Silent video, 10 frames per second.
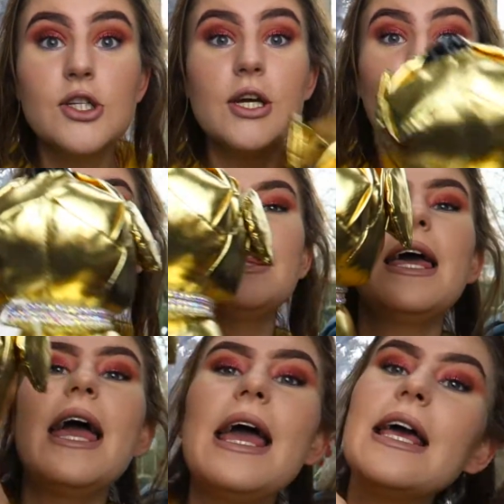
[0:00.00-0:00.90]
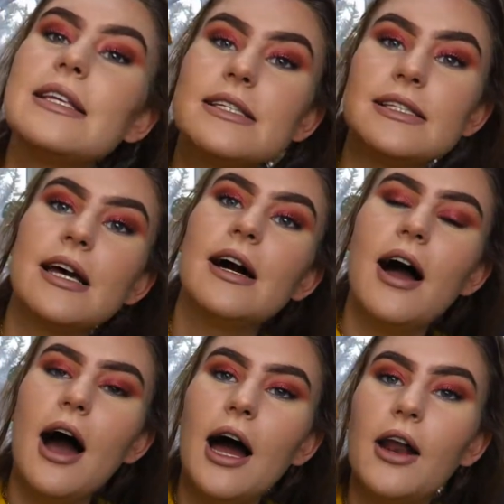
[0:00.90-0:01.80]
she got me this.
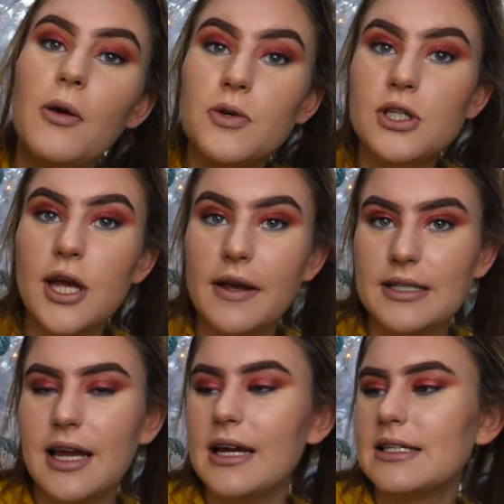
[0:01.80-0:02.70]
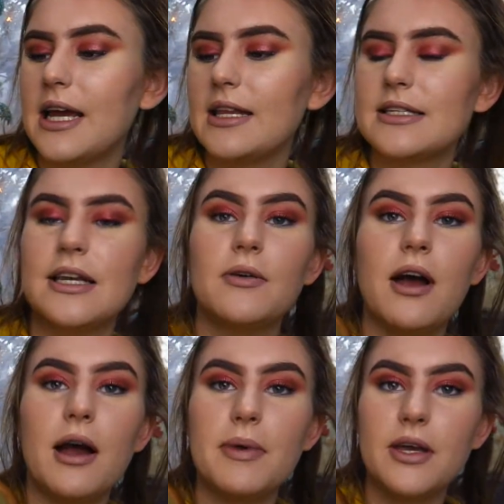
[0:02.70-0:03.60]
And I was so excited to get this little
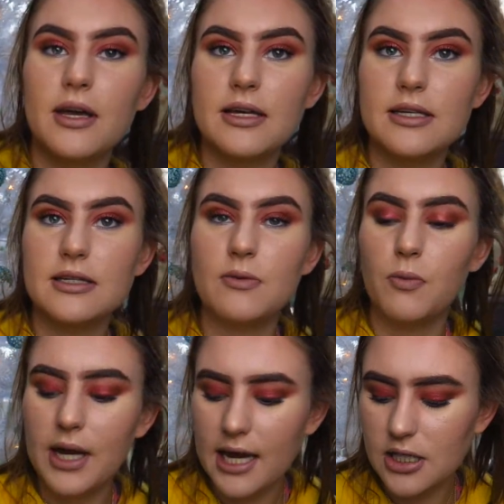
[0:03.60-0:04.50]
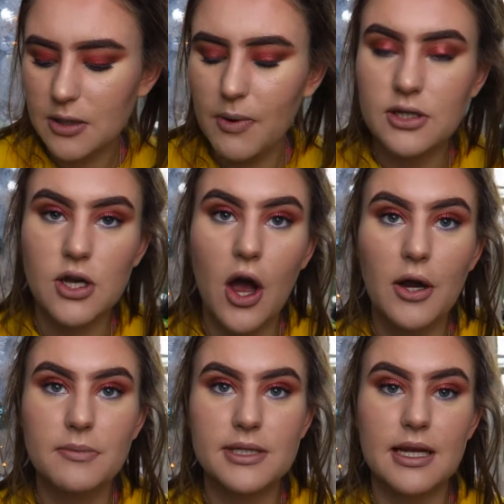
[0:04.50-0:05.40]
guy because we actually went to
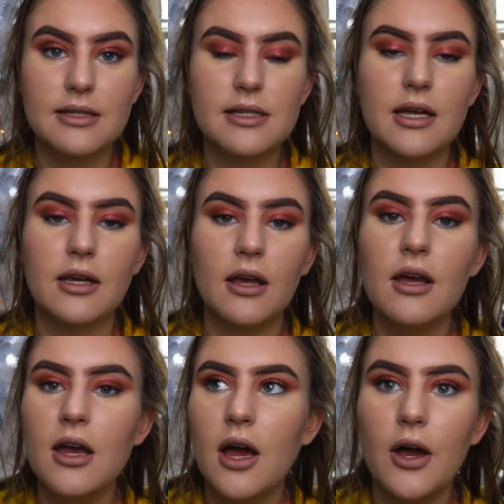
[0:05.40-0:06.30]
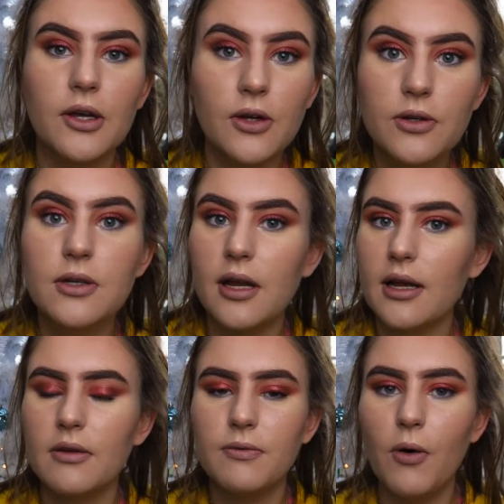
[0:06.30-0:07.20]
HomeSense like a good
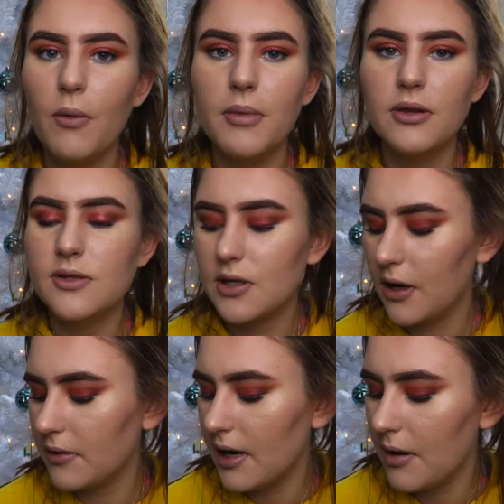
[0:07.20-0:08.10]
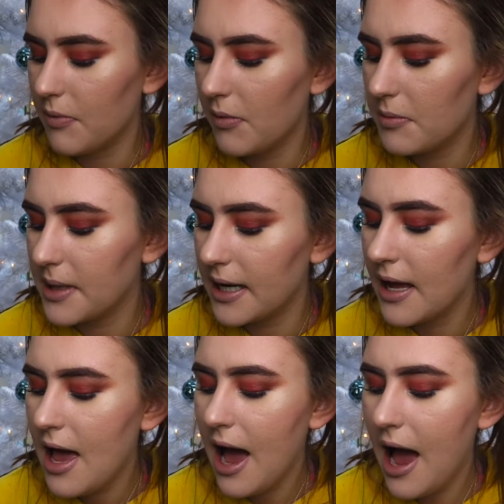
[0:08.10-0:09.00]
4 months ago now
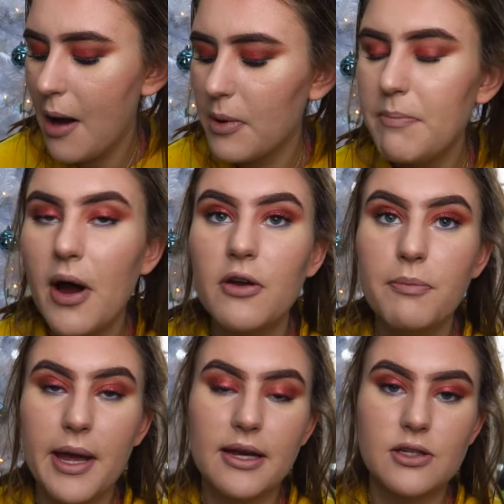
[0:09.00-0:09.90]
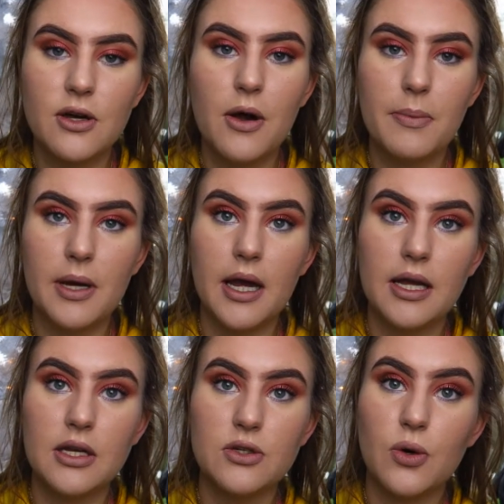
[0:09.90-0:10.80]
probably, and we both picked up
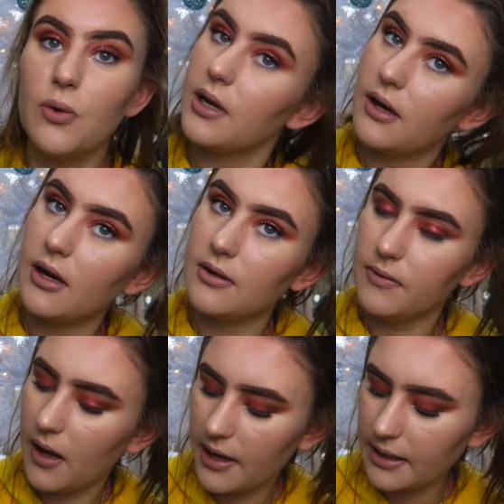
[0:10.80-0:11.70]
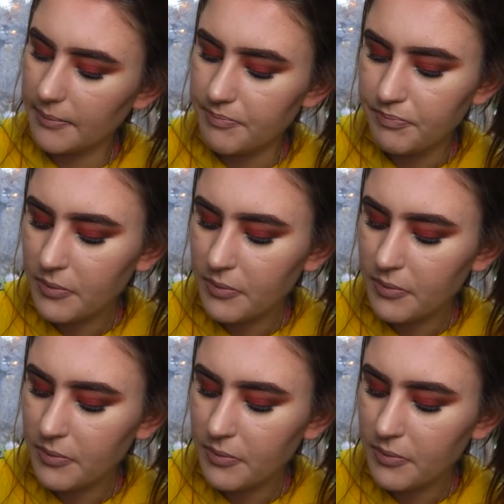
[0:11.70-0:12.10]
a toy kind of like